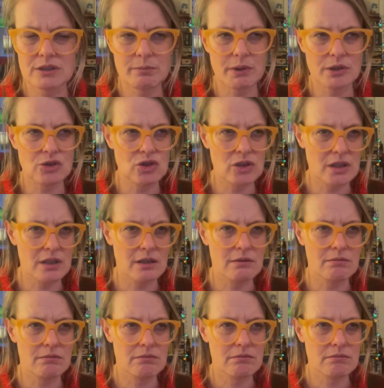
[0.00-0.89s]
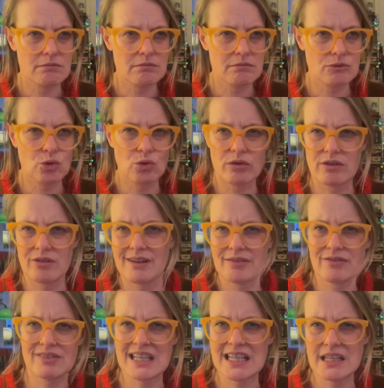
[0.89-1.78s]
budget, or
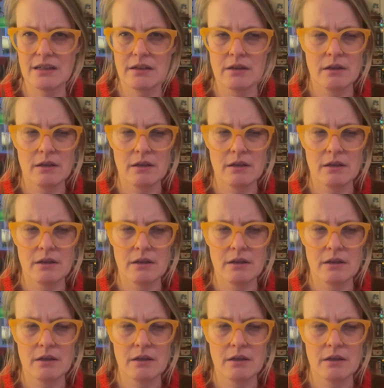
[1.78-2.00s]
thrifty